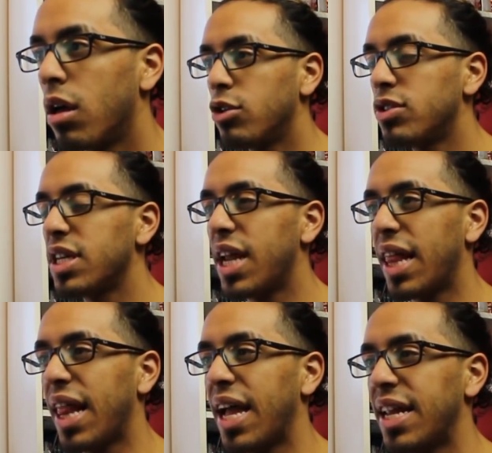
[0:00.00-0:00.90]
You see that
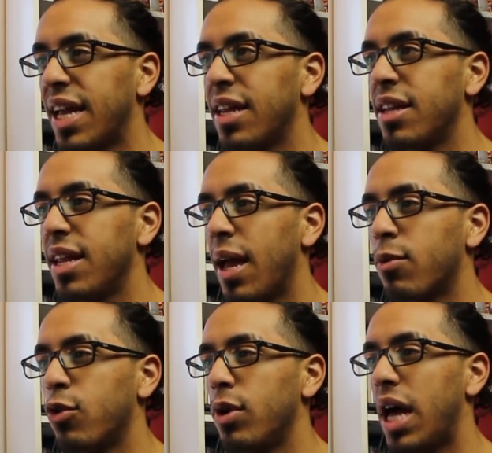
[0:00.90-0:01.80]
lightning in the damn
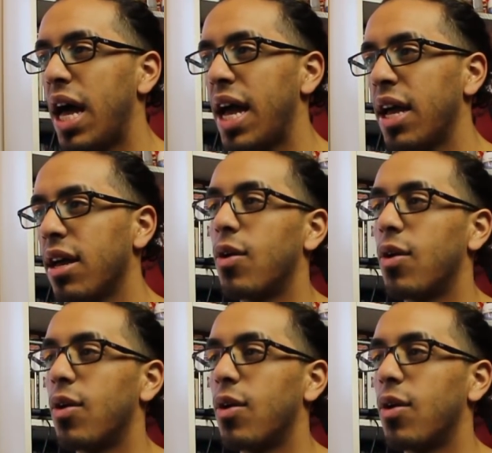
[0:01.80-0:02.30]
kunai?